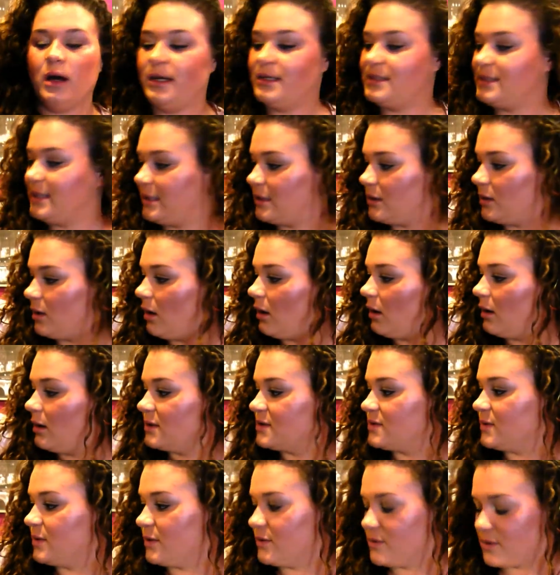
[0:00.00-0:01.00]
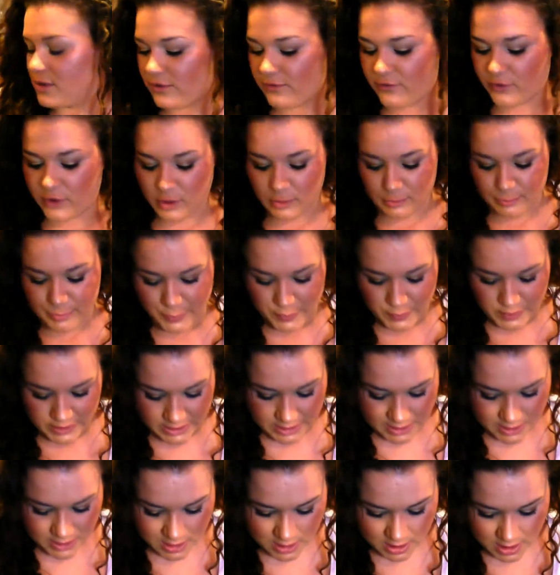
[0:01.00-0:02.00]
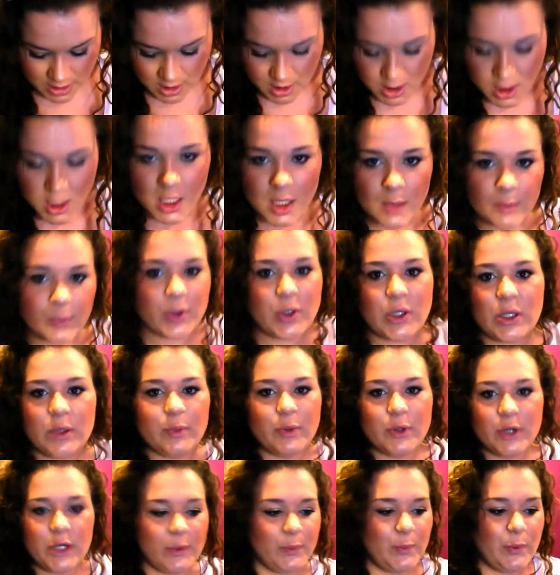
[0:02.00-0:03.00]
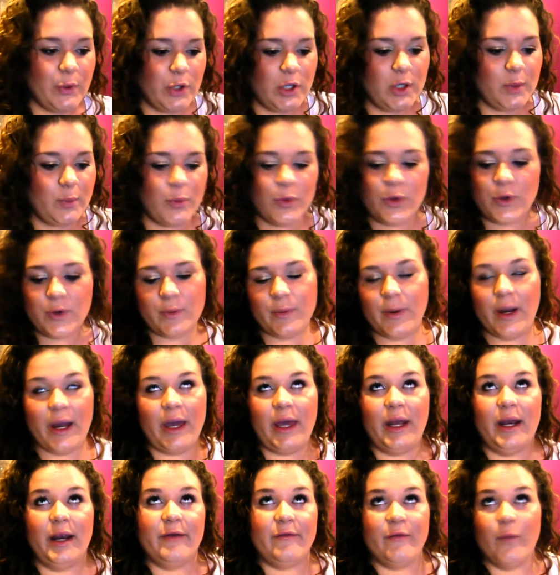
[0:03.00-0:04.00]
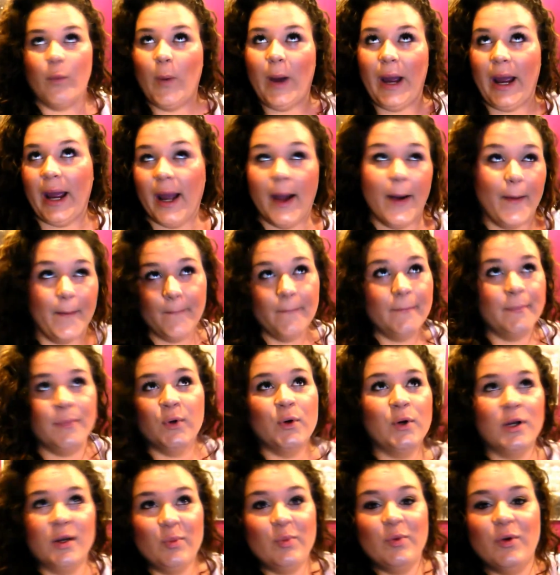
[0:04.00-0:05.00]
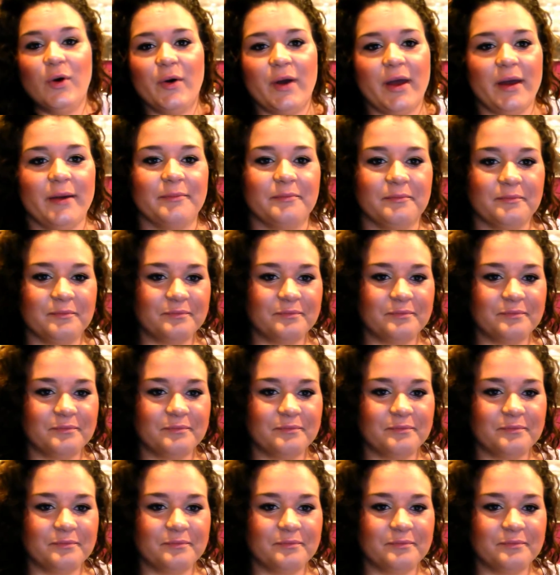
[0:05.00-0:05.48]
It's like long, so it goes over your booty. Booty, booty, booty, booty, rocket everywhere. Booty, booty. Okay.